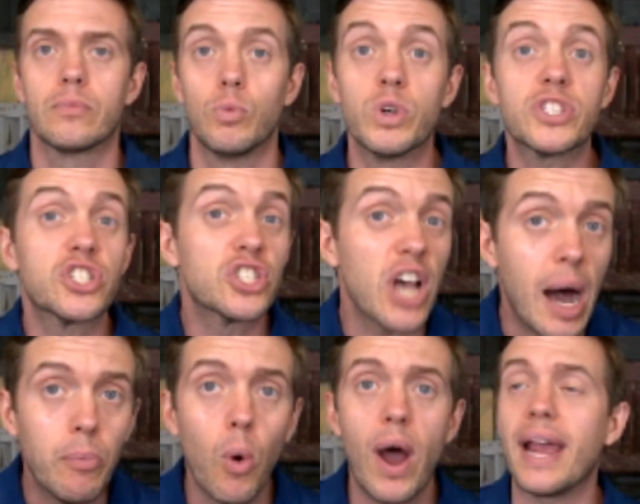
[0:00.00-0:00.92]
with
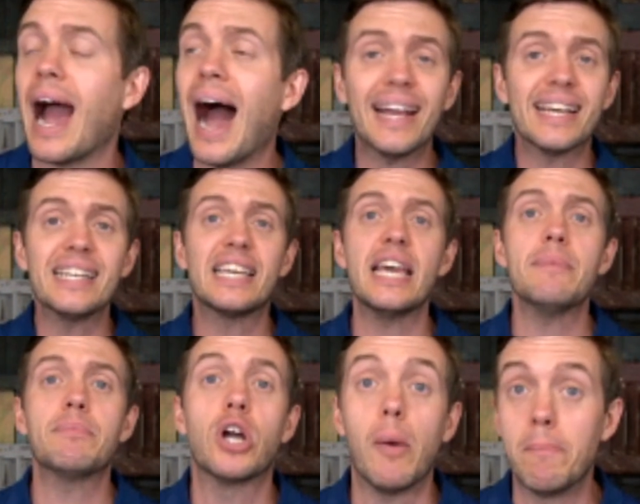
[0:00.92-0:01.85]
Subway. I can
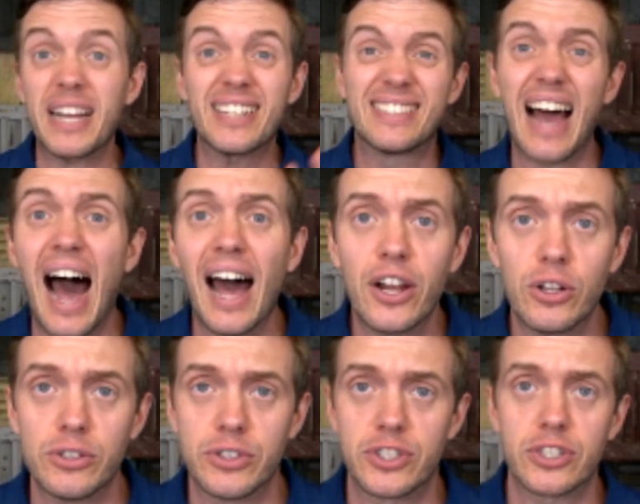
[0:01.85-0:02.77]
keep
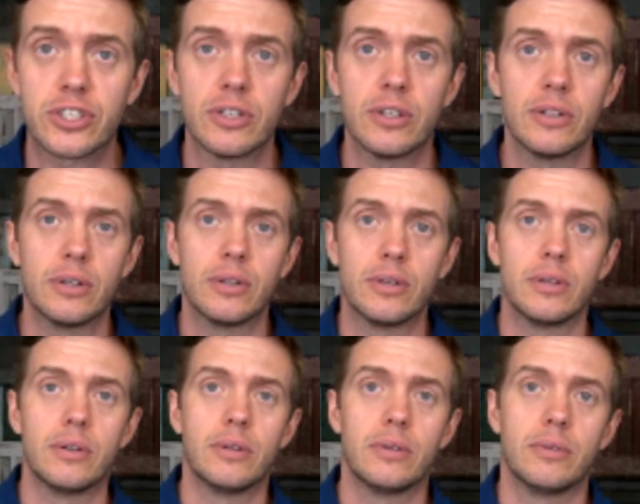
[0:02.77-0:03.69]
McDonald's.
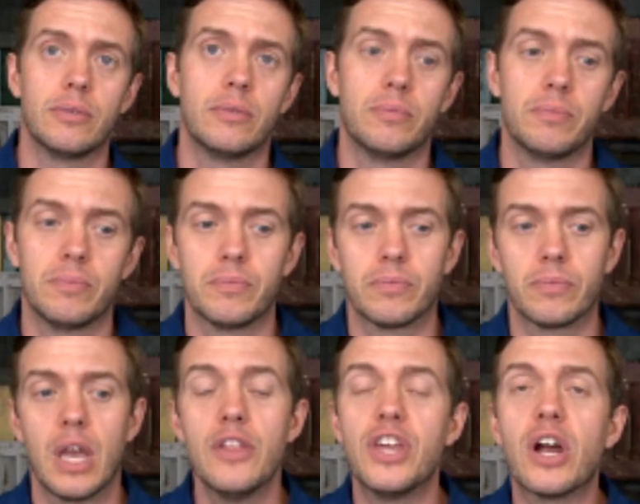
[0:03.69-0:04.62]

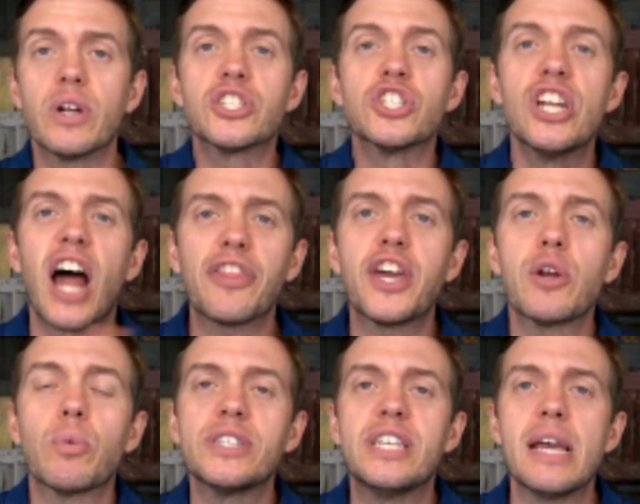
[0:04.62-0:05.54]
There is
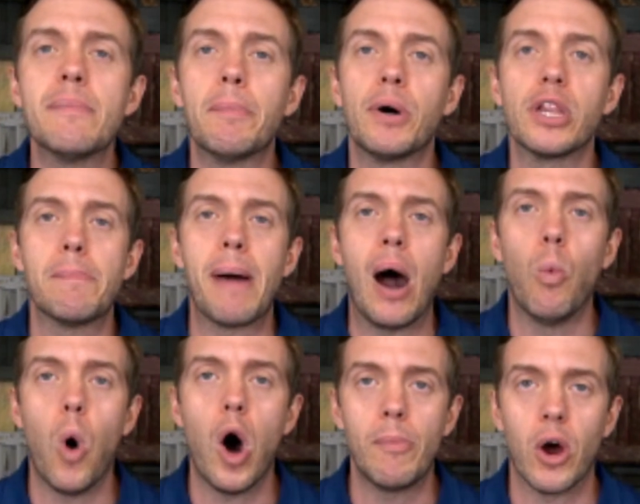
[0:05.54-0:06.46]
nothing redeemable
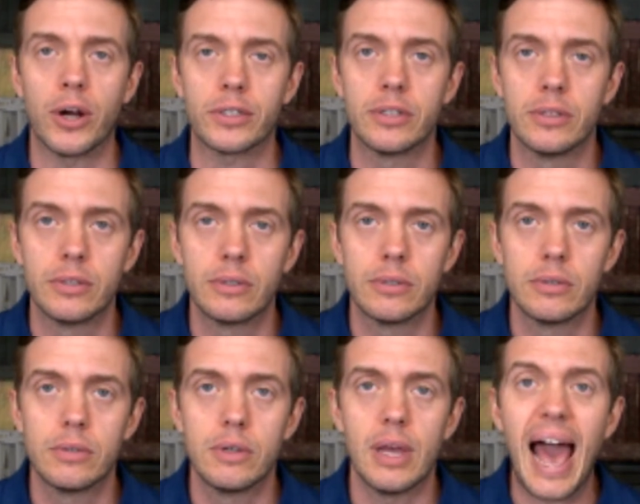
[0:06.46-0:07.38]
about Walmart
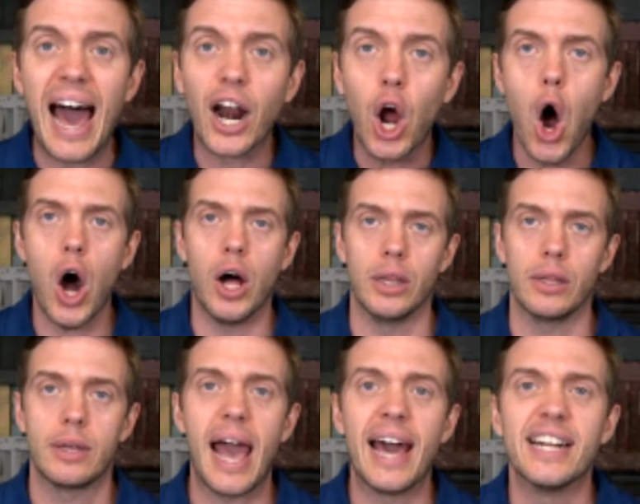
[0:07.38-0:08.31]
at
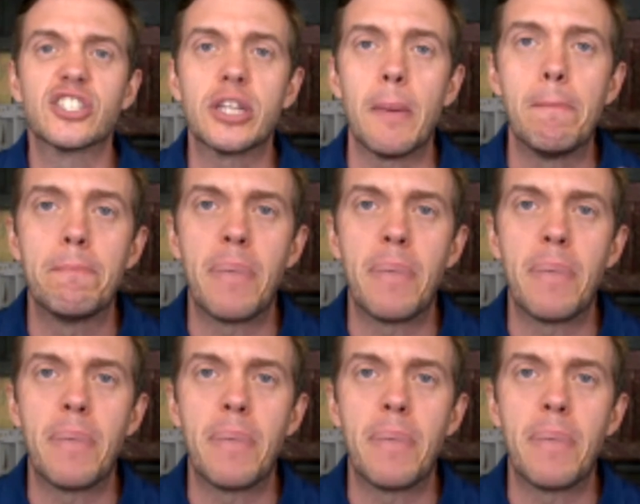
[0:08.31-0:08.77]
all. And it's the